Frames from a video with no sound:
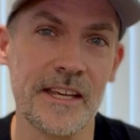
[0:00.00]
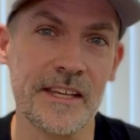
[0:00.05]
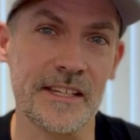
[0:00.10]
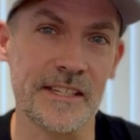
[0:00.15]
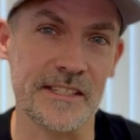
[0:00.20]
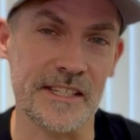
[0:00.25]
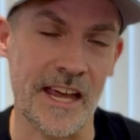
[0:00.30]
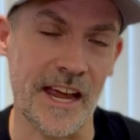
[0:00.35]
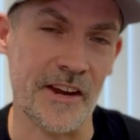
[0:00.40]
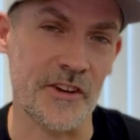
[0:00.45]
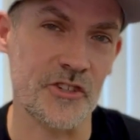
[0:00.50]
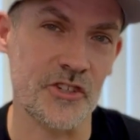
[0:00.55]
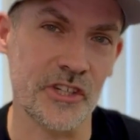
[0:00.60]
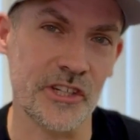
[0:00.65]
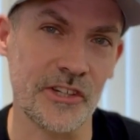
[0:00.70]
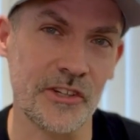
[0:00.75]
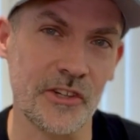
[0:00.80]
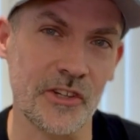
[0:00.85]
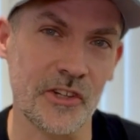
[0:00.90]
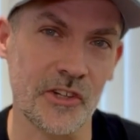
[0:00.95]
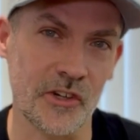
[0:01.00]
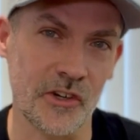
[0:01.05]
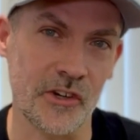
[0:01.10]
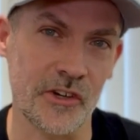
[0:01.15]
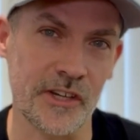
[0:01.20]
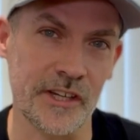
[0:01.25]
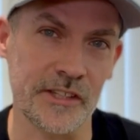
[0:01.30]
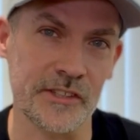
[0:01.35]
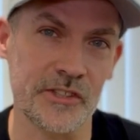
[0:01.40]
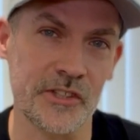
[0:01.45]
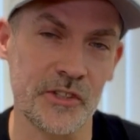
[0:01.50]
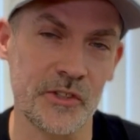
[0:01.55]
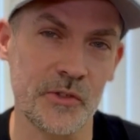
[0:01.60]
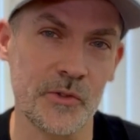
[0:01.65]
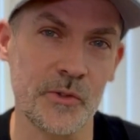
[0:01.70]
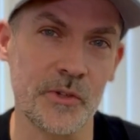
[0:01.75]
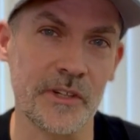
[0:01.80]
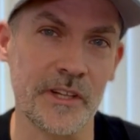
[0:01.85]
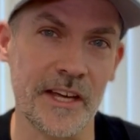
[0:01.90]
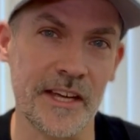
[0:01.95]
is actually learning to
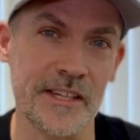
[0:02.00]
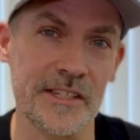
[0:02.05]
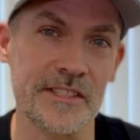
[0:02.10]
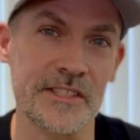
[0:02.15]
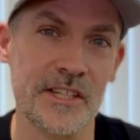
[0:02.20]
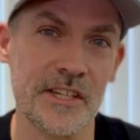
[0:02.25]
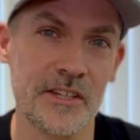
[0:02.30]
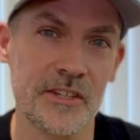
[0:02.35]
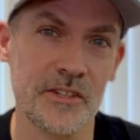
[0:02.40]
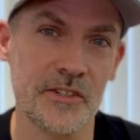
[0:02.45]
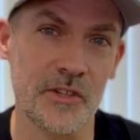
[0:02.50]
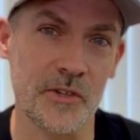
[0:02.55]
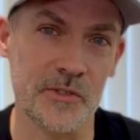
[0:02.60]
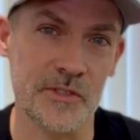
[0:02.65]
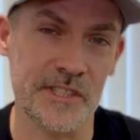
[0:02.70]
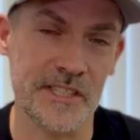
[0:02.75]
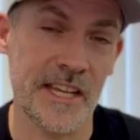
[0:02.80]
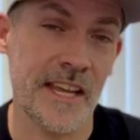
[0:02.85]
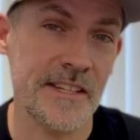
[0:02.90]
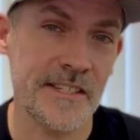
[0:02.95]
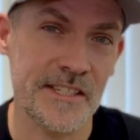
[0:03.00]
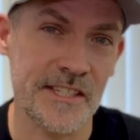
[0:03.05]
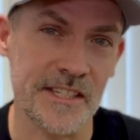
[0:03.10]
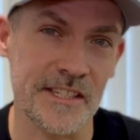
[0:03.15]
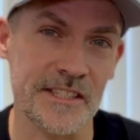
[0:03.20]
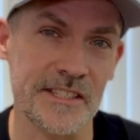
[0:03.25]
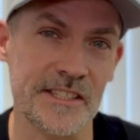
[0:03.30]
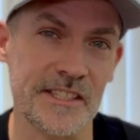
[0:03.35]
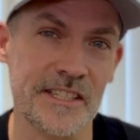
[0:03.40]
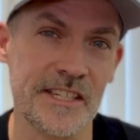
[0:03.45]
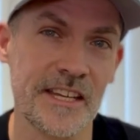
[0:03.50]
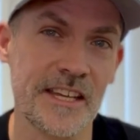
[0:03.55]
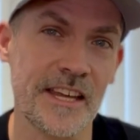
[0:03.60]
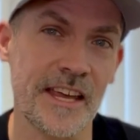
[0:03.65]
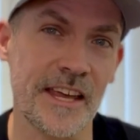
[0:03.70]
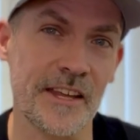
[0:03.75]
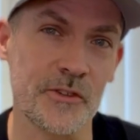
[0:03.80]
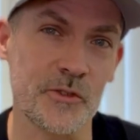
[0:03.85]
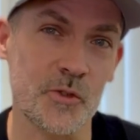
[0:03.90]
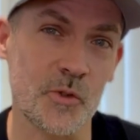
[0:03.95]
utilize those senses
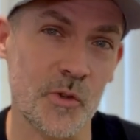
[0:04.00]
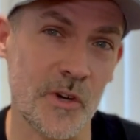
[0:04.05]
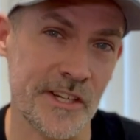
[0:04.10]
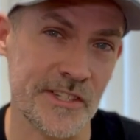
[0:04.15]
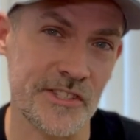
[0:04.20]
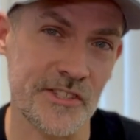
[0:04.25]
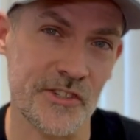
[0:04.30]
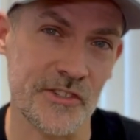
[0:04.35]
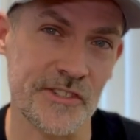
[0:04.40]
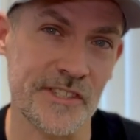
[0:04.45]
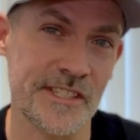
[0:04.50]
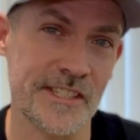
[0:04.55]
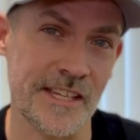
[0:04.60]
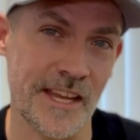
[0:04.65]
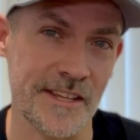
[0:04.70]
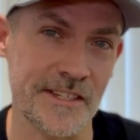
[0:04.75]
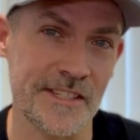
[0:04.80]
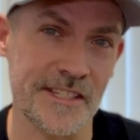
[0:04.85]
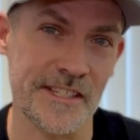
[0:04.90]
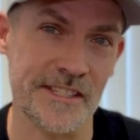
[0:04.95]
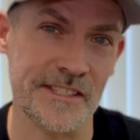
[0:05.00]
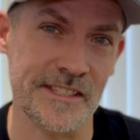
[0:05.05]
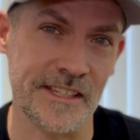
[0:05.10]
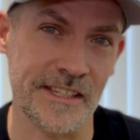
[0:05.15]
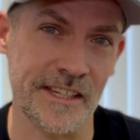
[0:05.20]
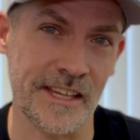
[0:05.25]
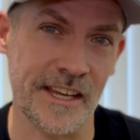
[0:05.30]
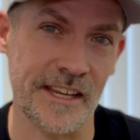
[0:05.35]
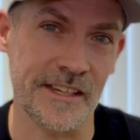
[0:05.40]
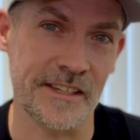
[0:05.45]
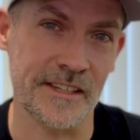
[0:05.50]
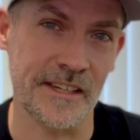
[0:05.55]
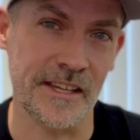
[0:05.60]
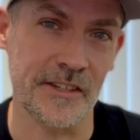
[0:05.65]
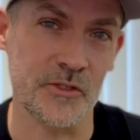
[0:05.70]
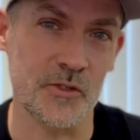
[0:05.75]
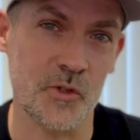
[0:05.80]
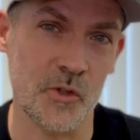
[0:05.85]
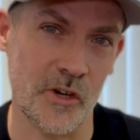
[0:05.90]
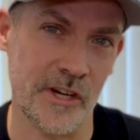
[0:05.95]
and trust your senses again,
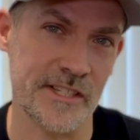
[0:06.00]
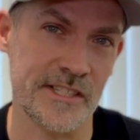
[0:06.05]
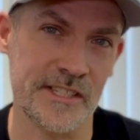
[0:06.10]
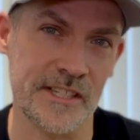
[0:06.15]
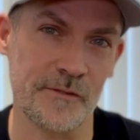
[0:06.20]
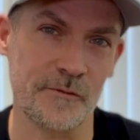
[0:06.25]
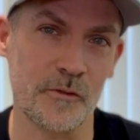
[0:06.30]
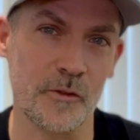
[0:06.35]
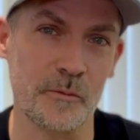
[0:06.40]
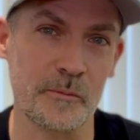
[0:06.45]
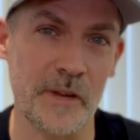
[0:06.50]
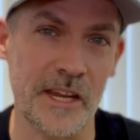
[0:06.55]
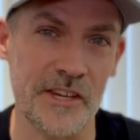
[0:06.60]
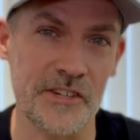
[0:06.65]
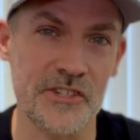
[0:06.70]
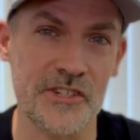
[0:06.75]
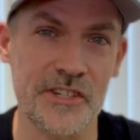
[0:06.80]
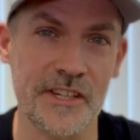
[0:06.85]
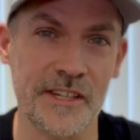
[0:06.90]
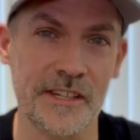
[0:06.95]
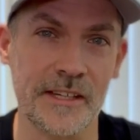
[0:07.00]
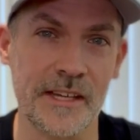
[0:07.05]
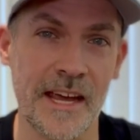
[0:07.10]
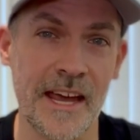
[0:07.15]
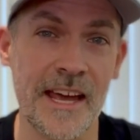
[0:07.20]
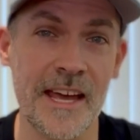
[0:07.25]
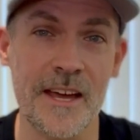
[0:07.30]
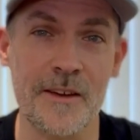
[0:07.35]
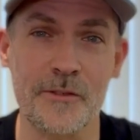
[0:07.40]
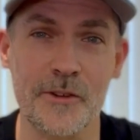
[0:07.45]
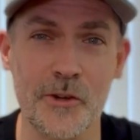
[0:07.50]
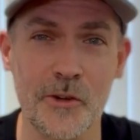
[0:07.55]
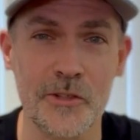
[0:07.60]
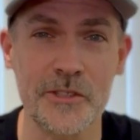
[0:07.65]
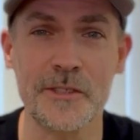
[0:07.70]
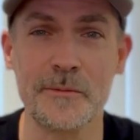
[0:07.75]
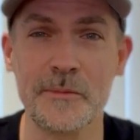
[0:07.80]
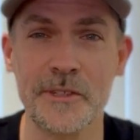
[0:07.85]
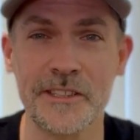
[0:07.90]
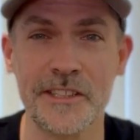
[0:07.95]
and trust information that you have, and
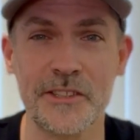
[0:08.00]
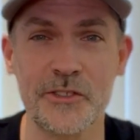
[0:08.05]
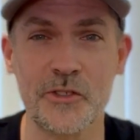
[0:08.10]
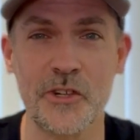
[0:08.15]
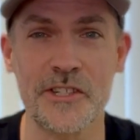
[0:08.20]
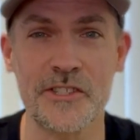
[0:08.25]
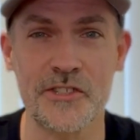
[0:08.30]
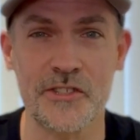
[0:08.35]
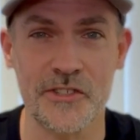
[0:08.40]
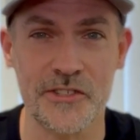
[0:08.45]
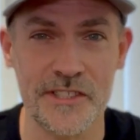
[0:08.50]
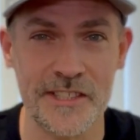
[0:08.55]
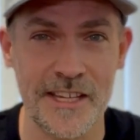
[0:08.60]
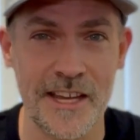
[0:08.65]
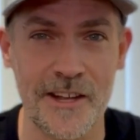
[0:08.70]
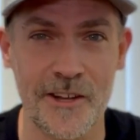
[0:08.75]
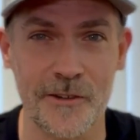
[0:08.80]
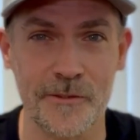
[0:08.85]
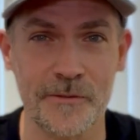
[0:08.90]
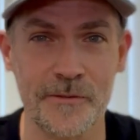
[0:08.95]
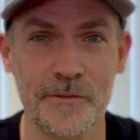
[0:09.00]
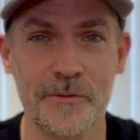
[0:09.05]
ultimately trust yourself.